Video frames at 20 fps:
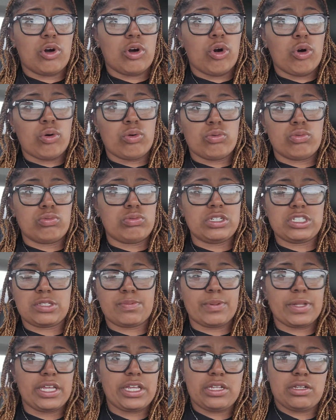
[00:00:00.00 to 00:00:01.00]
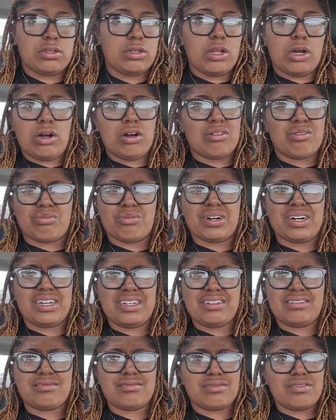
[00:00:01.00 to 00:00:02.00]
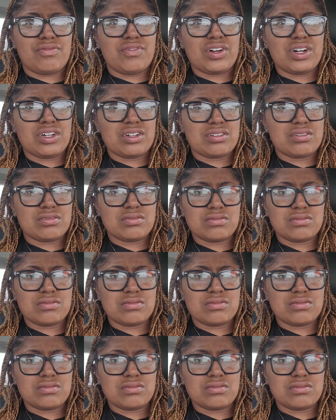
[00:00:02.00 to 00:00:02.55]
Oh, we splitting. No, what the fuck?